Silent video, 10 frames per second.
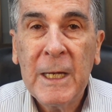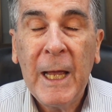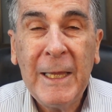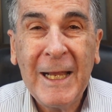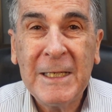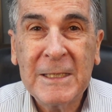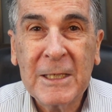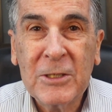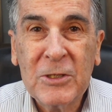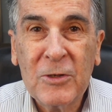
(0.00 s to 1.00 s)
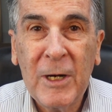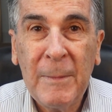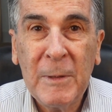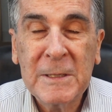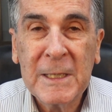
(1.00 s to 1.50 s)
and that is
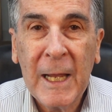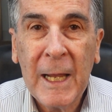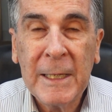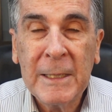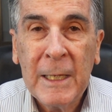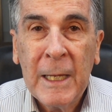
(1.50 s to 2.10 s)
extremely sad.